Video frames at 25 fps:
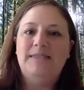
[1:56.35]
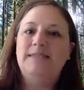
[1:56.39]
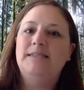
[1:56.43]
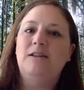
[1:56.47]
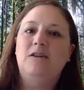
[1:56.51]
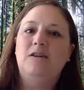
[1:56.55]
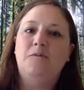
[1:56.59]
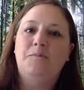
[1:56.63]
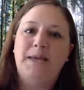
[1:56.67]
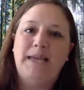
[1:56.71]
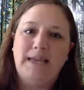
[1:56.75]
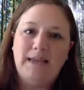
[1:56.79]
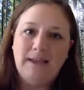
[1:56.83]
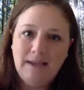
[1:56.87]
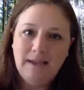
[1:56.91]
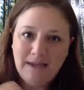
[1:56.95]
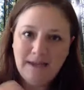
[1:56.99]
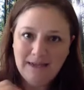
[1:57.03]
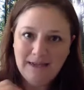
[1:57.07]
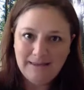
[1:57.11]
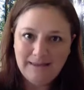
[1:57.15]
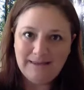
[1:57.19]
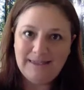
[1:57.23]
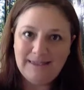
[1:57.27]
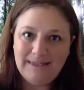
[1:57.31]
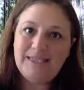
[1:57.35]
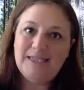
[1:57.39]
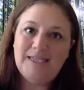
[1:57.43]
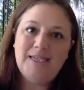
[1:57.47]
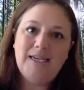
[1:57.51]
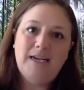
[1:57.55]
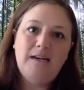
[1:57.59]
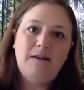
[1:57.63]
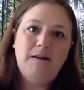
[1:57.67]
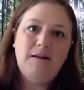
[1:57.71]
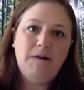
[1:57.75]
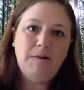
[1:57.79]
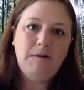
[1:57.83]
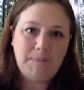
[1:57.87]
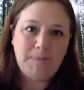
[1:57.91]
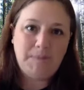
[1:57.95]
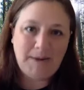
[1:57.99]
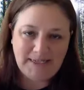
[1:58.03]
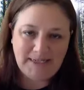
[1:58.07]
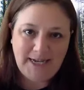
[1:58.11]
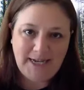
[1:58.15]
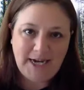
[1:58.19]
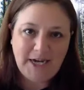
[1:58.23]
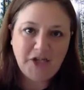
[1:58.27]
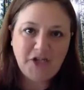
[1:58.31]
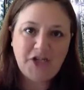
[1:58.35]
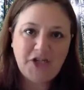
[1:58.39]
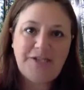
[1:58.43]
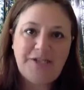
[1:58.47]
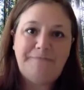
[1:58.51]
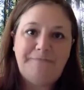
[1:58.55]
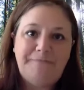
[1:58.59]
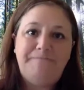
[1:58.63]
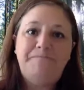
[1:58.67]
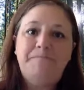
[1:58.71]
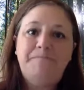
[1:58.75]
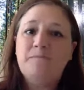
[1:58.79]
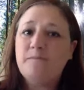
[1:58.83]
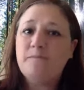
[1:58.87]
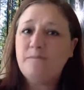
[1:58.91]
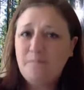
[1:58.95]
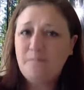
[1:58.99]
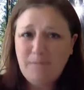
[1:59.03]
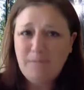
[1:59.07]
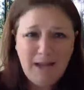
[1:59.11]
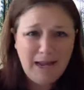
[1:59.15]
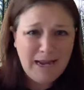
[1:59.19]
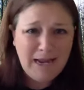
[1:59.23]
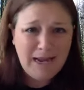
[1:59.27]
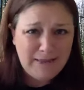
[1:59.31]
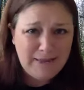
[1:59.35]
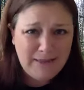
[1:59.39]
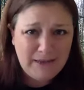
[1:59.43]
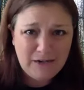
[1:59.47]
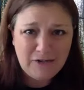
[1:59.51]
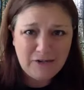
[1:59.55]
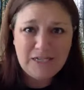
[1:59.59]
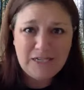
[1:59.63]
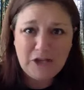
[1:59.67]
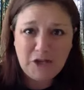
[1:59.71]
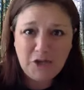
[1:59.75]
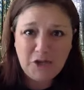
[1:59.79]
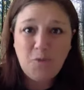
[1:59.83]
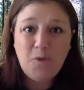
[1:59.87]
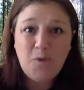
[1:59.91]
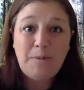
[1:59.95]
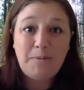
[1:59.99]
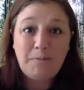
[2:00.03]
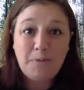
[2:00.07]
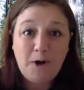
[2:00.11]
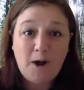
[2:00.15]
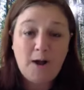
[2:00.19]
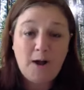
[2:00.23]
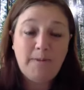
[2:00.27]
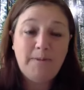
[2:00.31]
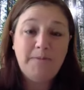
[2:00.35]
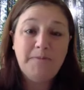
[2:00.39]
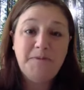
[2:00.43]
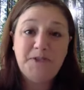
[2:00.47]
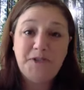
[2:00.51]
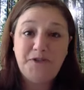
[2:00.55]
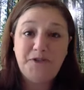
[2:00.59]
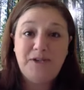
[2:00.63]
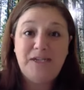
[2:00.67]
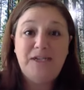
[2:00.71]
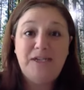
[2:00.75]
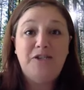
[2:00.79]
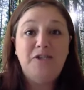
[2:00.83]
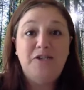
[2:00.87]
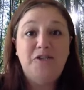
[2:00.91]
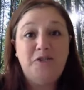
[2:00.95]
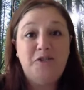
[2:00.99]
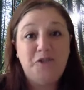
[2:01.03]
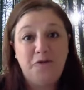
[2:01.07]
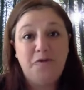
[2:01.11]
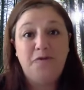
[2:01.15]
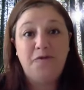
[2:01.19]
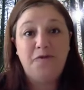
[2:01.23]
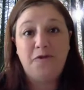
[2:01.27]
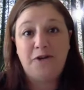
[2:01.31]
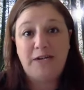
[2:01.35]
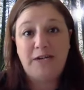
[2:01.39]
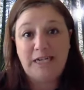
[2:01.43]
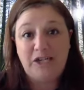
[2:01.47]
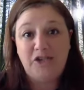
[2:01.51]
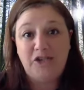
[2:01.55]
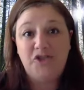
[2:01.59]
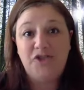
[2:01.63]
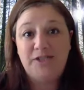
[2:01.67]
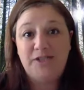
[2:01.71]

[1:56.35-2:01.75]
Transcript: It'll be listed by section, and then it'll tell you what problems you need to do for each